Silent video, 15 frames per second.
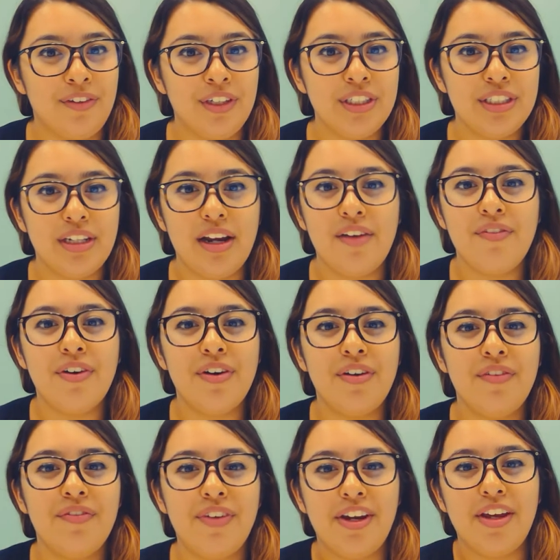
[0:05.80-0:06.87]
first
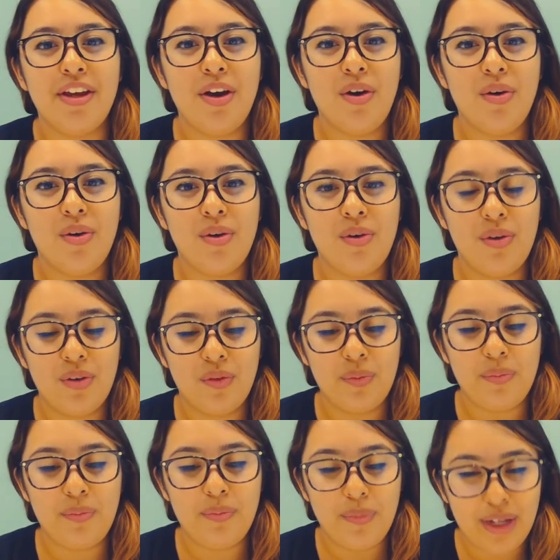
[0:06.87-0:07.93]
ever video
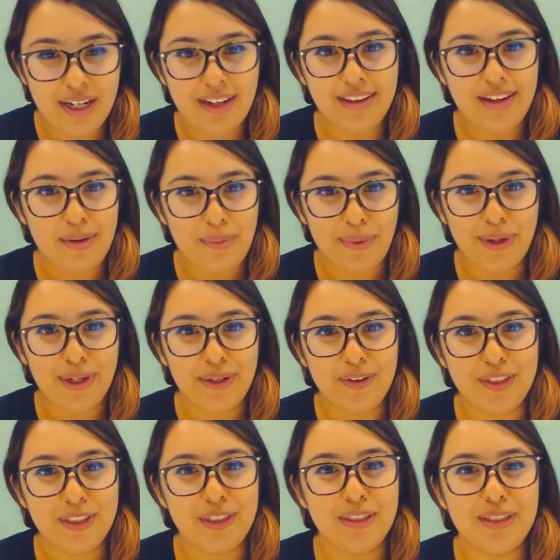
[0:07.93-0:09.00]
meeting that we're
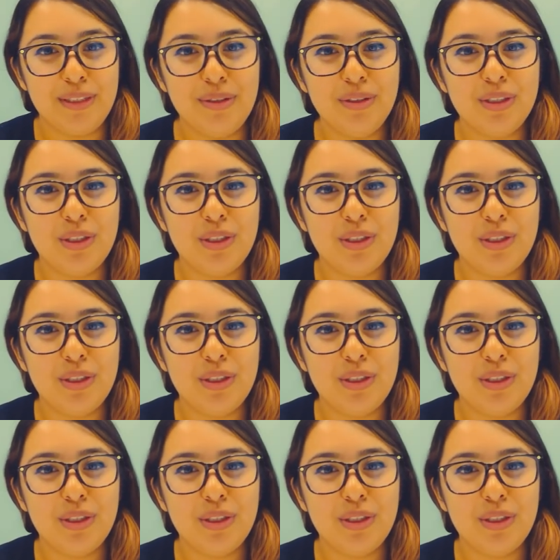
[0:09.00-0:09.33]
going to do,